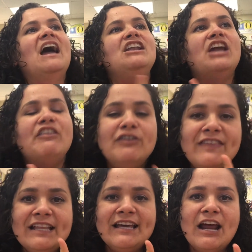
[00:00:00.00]
Another
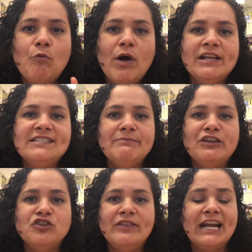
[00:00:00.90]
thing that I wanted to
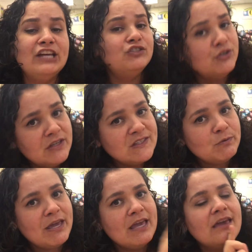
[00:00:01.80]
make sure that I do
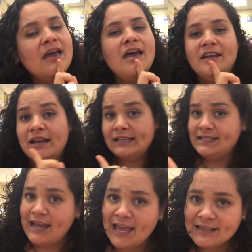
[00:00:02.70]
this week, not
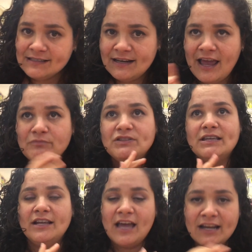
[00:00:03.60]
today, because today I'm
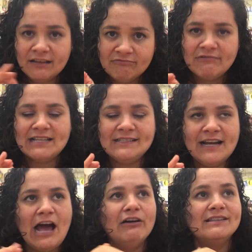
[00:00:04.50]
just going to kind of rest
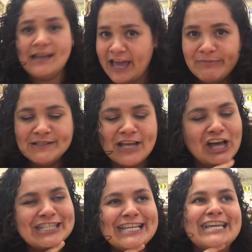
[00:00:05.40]
it out because I am
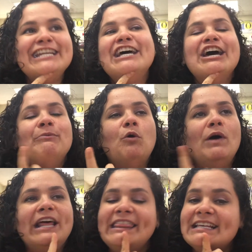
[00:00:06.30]
exhausted. But
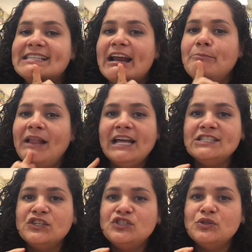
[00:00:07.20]
one of the things that I'm
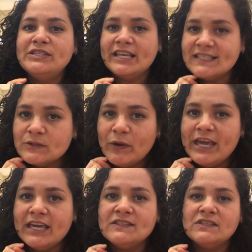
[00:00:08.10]
planning to do this
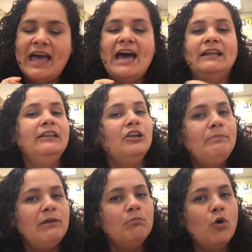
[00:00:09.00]
week is to add a little
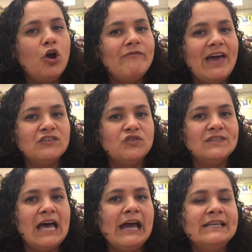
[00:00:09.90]
bit more of
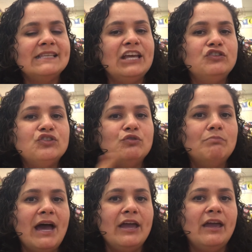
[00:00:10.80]
exercise into
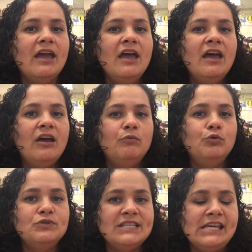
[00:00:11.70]
my
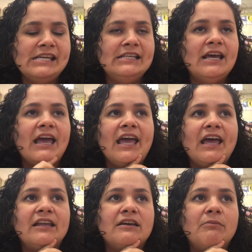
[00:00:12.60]
routine
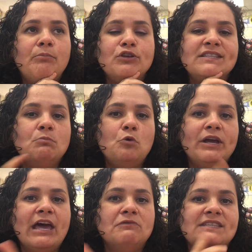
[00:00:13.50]
and put some
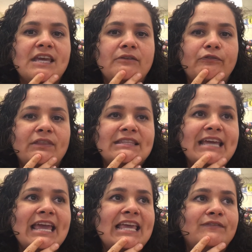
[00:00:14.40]
workouts in for the
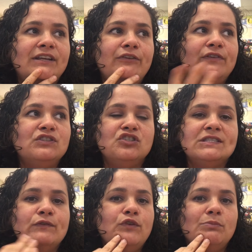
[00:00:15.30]
day, even if it's
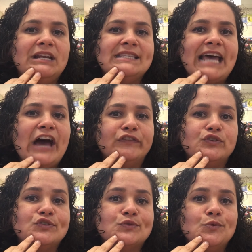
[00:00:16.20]
just a few minutes
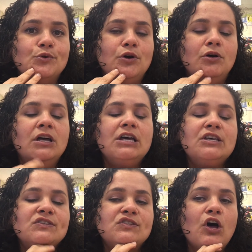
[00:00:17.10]
after school.
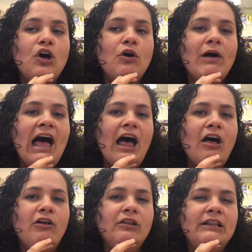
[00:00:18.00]
So
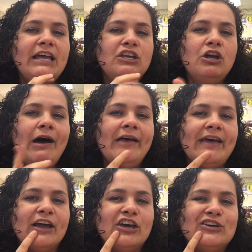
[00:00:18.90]
I'll let you know how
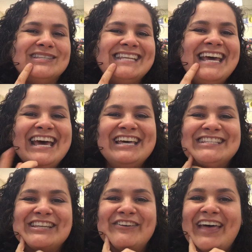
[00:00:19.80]
that goes.
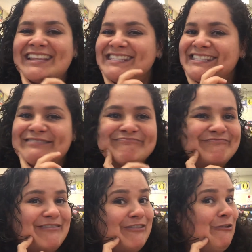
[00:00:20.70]
So that's
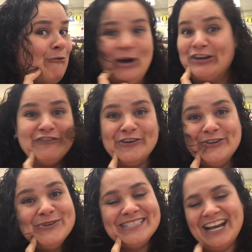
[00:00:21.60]
wonderful
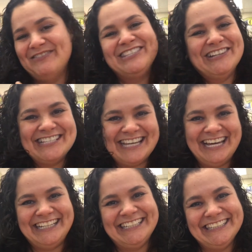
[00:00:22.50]
news, and I'm so
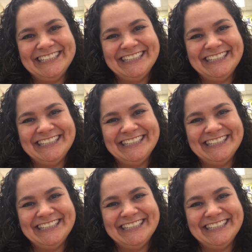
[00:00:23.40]
excited.